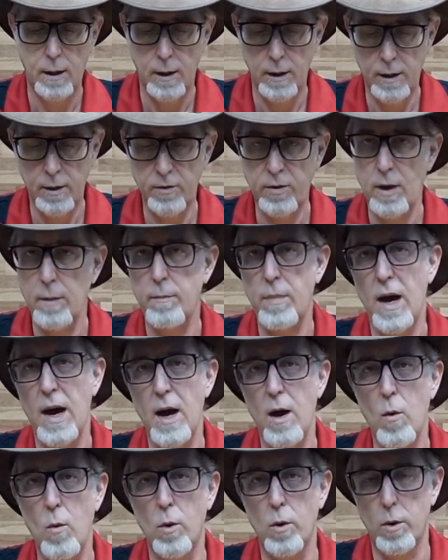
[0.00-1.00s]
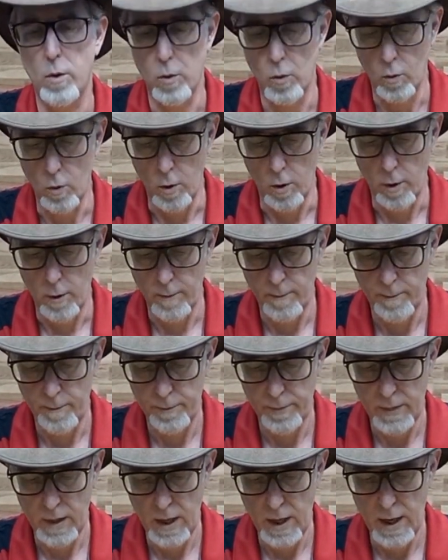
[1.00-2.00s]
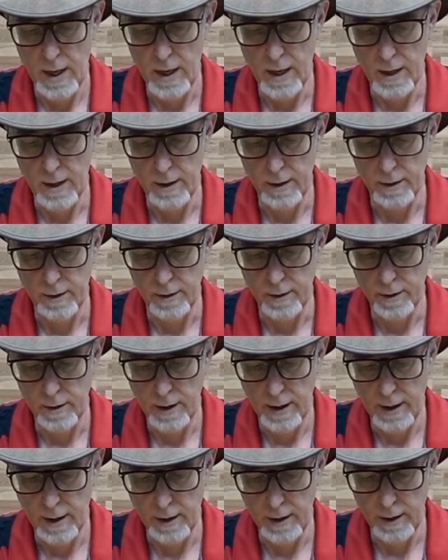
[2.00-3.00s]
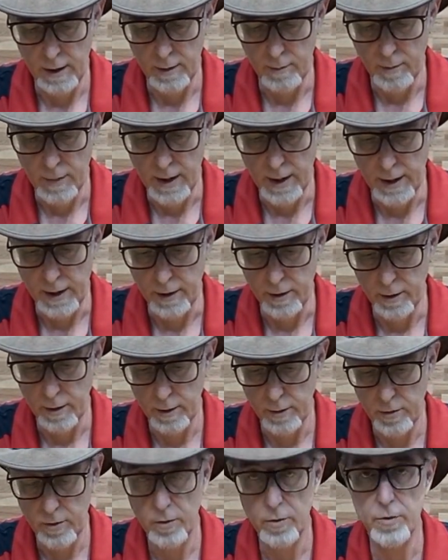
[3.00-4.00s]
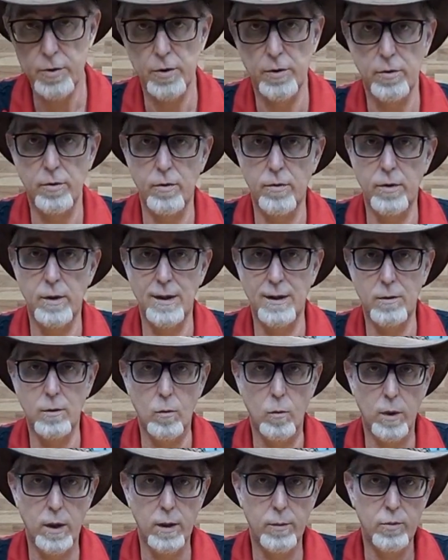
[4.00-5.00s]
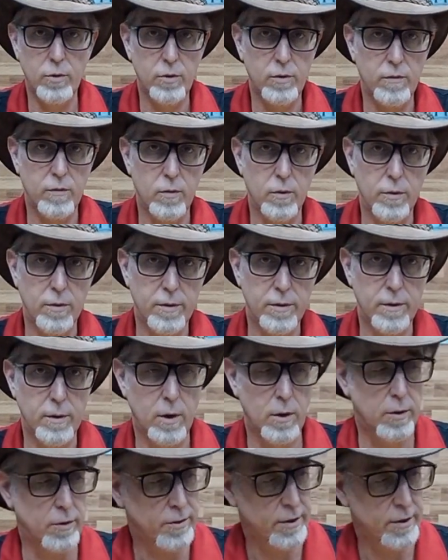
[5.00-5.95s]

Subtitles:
is a power core. And in my searches through the interwebs for all